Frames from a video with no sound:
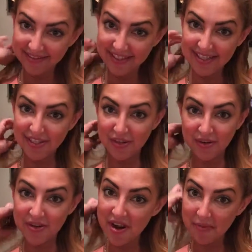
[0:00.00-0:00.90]
This is
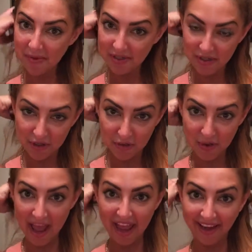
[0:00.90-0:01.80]
your number two
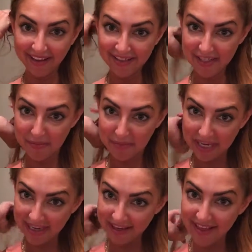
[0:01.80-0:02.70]
way to
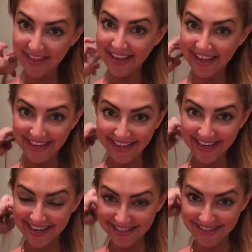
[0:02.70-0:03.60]
beat the heat
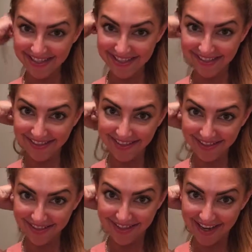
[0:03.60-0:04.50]
and still
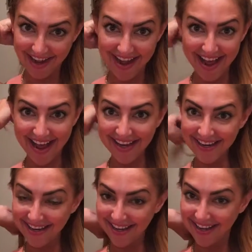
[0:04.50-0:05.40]
look hot,
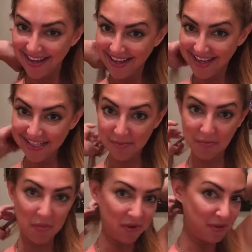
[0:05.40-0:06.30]
is
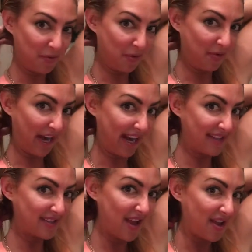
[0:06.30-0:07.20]
multiple
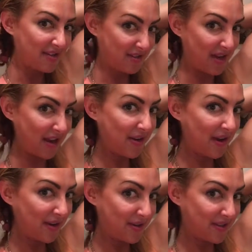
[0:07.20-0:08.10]
braids. So now you
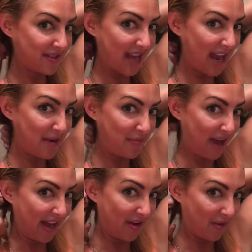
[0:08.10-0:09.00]
got your side
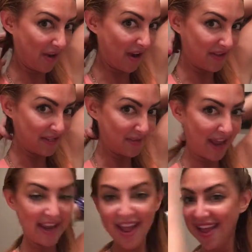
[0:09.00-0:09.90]
braid going on this
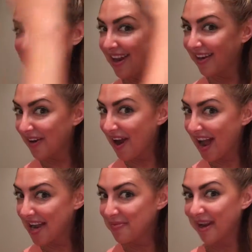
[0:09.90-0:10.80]
way. You got your
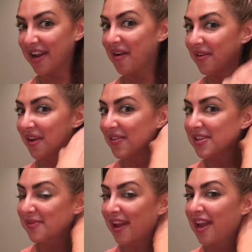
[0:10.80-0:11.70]
high braid going on
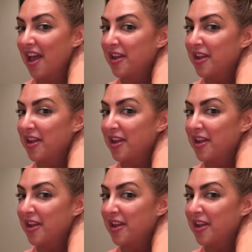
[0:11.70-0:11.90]
this way.